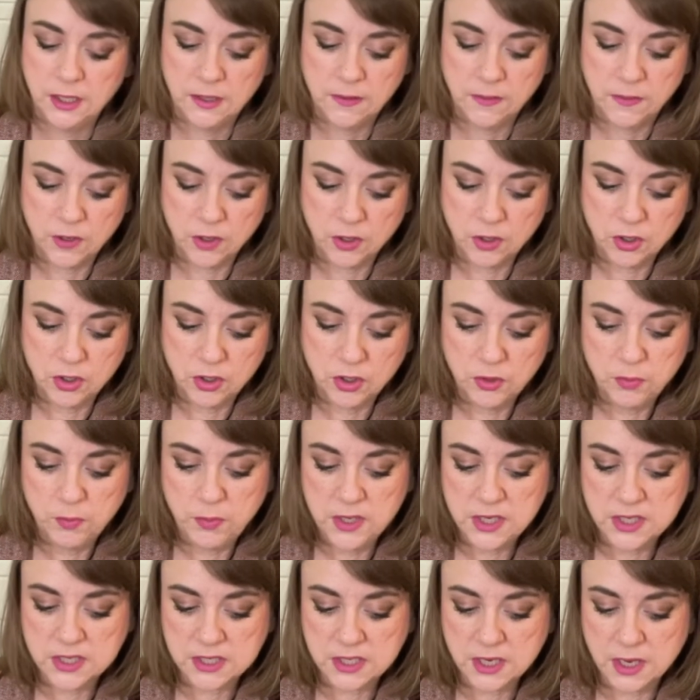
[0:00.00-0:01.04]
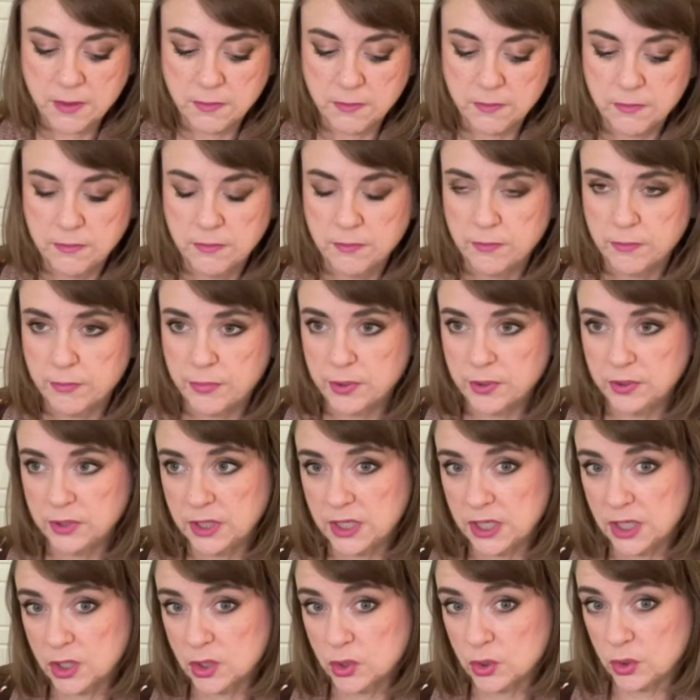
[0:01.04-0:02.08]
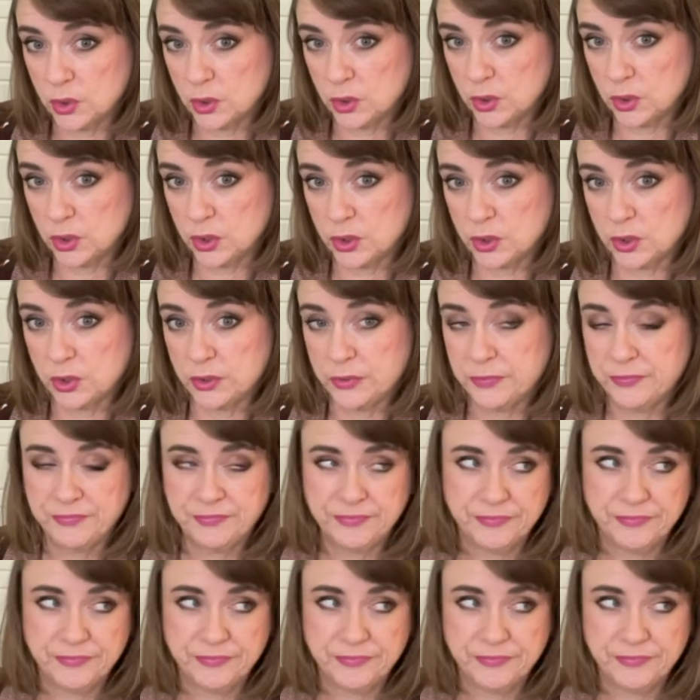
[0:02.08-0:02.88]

there could be some political